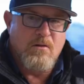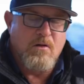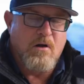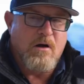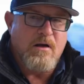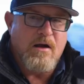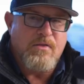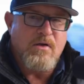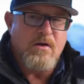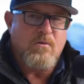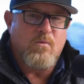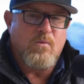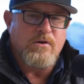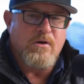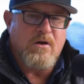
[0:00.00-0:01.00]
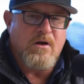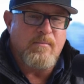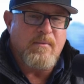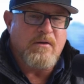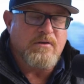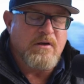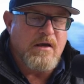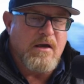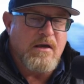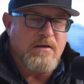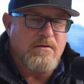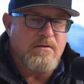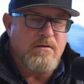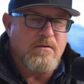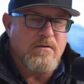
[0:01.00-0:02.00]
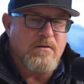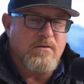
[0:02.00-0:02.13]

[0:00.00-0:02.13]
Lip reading: Look, I think when you come out the gate,